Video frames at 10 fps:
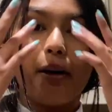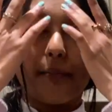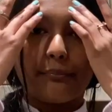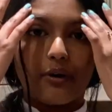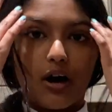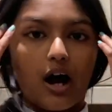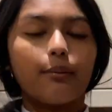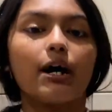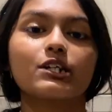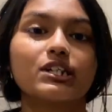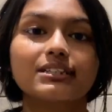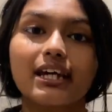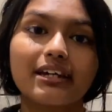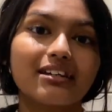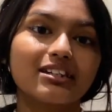But I'm actually
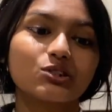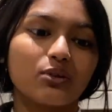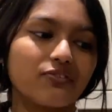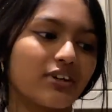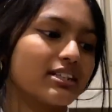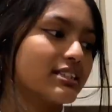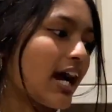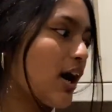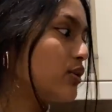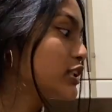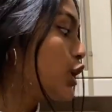taking it to a friend's house,